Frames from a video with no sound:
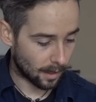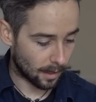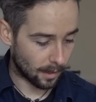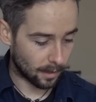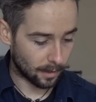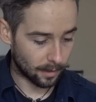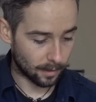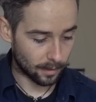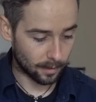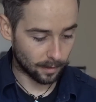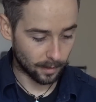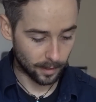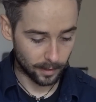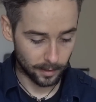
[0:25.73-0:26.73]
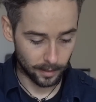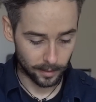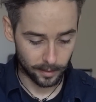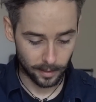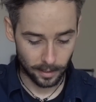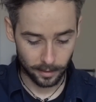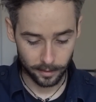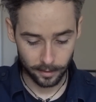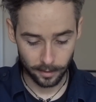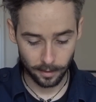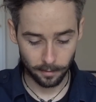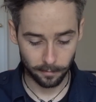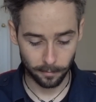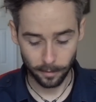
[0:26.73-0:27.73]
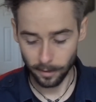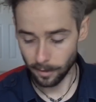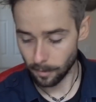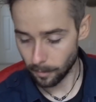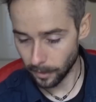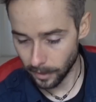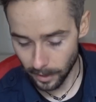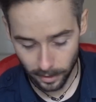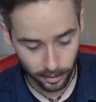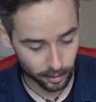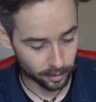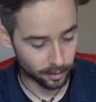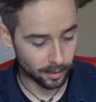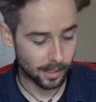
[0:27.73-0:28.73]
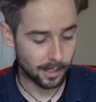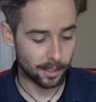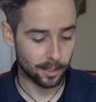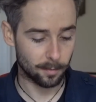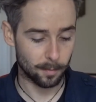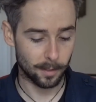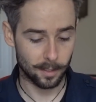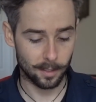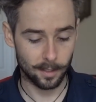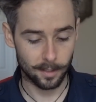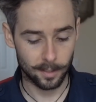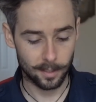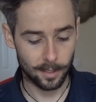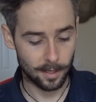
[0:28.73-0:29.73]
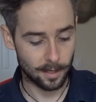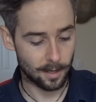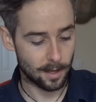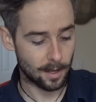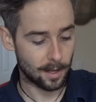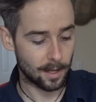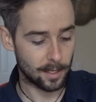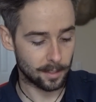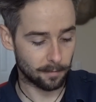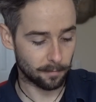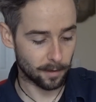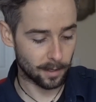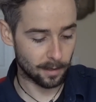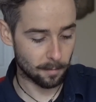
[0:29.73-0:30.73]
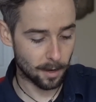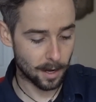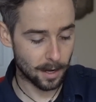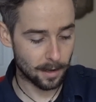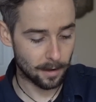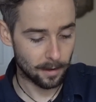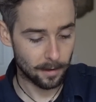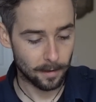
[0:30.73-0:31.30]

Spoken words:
and I test out stuff for him occasionally just because he's a friend of mine.